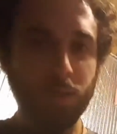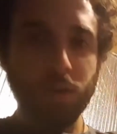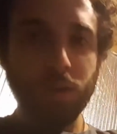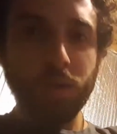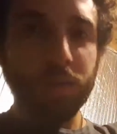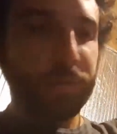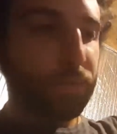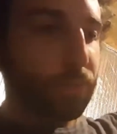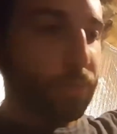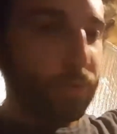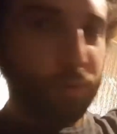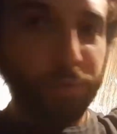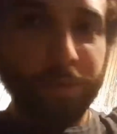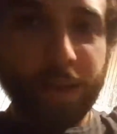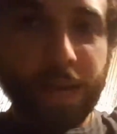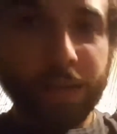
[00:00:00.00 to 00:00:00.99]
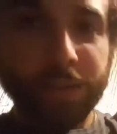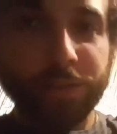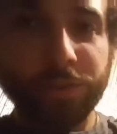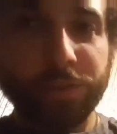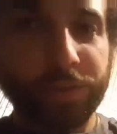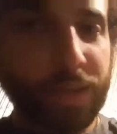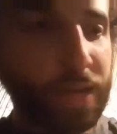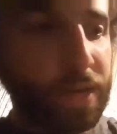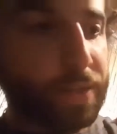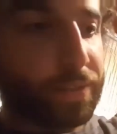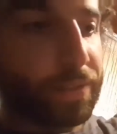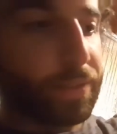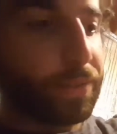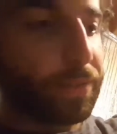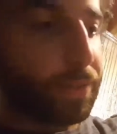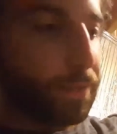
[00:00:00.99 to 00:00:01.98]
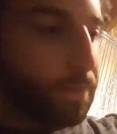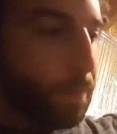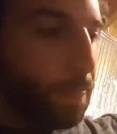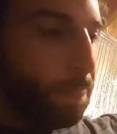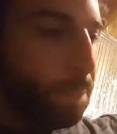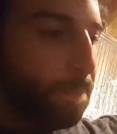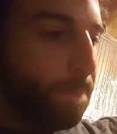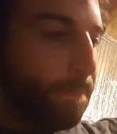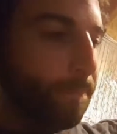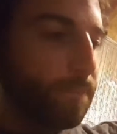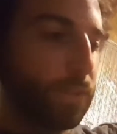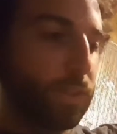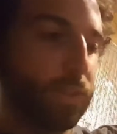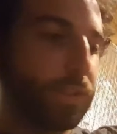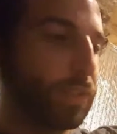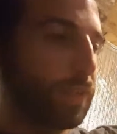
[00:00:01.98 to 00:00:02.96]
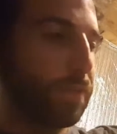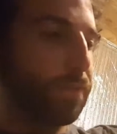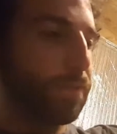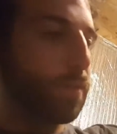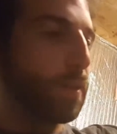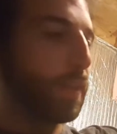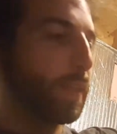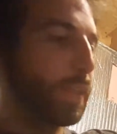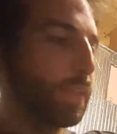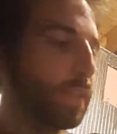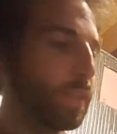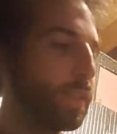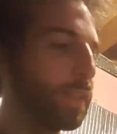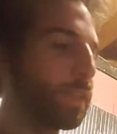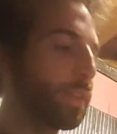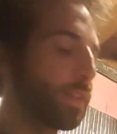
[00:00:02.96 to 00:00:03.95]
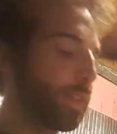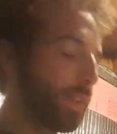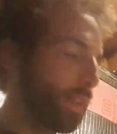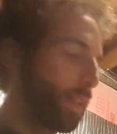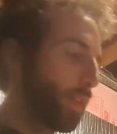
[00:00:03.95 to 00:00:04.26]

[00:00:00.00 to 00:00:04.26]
of groove exercises, just different keys,